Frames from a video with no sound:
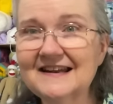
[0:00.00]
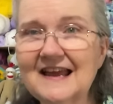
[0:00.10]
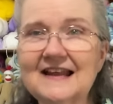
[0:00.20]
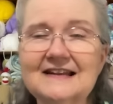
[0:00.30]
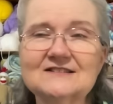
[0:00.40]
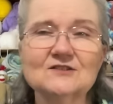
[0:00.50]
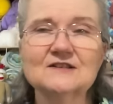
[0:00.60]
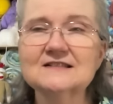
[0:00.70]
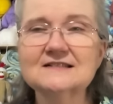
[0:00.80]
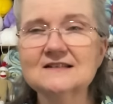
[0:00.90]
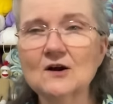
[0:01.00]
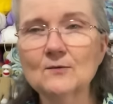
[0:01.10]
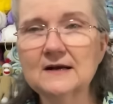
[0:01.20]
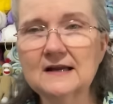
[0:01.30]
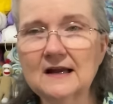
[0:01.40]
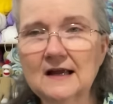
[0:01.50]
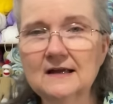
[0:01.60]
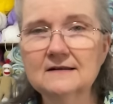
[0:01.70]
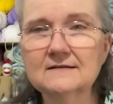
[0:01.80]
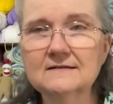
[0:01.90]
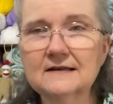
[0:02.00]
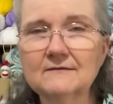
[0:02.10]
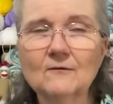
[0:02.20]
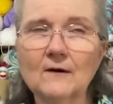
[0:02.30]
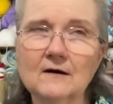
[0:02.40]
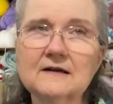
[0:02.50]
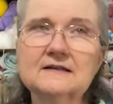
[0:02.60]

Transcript: And then, so this is already... Well,